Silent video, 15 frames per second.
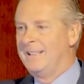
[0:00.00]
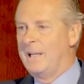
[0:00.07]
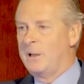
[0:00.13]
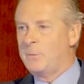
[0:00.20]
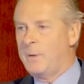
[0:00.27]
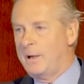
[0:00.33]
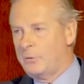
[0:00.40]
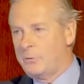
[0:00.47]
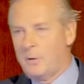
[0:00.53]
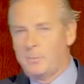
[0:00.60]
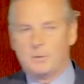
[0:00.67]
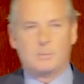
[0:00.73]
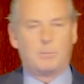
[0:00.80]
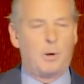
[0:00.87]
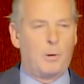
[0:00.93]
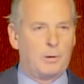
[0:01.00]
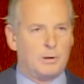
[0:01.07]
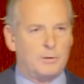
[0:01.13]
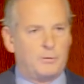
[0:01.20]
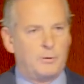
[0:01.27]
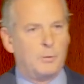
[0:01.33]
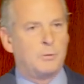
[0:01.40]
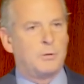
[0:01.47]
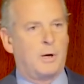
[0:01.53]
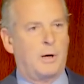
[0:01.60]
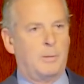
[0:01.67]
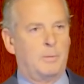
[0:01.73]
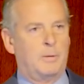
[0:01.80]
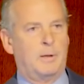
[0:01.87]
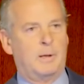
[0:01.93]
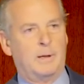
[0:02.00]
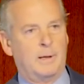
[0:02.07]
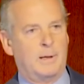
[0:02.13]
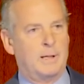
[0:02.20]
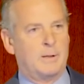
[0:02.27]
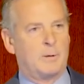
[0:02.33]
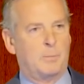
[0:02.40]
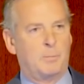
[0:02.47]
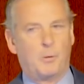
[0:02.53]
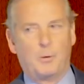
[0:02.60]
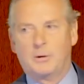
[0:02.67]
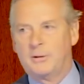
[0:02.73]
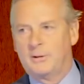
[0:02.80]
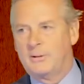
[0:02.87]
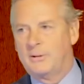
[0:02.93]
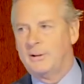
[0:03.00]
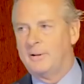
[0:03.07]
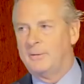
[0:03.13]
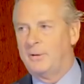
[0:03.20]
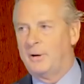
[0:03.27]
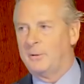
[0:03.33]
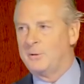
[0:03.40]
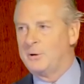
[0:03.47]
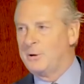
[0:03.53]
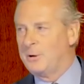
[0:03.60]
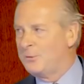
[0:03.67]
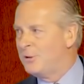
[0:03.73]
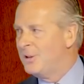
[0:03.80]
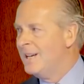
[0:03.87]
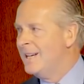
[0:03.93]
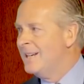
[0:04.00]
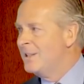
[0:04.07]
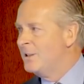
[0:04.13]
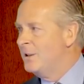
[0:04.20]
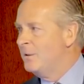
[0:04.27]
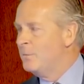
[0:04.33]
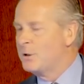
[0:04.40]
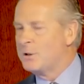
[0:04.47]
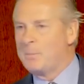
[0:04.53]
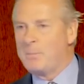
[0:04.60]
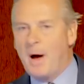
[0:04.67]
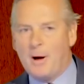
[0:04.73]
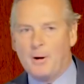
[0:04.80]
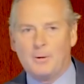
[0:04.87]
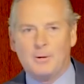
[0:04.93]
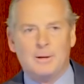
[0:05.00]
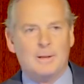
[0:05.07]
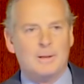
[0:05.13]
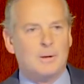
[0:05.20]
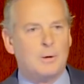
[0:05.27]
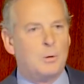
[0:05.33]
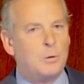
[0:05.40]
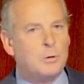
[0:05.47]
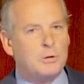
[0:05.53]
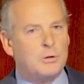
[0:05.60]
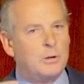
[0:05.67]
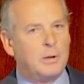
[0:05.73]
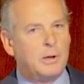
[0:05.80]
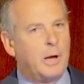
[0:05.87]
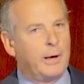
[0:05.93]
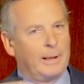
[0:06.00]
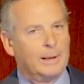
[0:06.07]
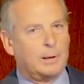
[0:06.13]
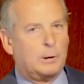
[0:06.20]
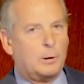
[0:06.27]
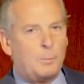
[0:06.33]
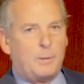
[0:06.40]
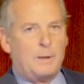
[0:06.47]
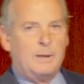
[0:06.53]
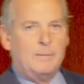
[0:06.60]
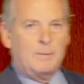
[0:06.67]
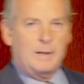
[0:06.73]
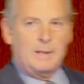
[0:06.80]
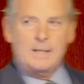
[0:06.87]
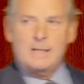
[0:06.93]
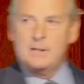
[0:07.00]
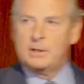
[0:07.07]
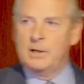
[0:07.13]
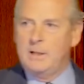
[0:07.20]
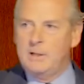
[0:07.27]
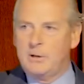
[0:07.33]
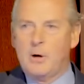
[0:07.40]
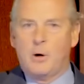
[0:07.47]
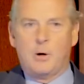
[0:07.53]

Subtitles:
That's why Trump is blowing his fuse on his appointed Federal Reserve Chief, Mr. Powell, who's gone a little loopy, and he's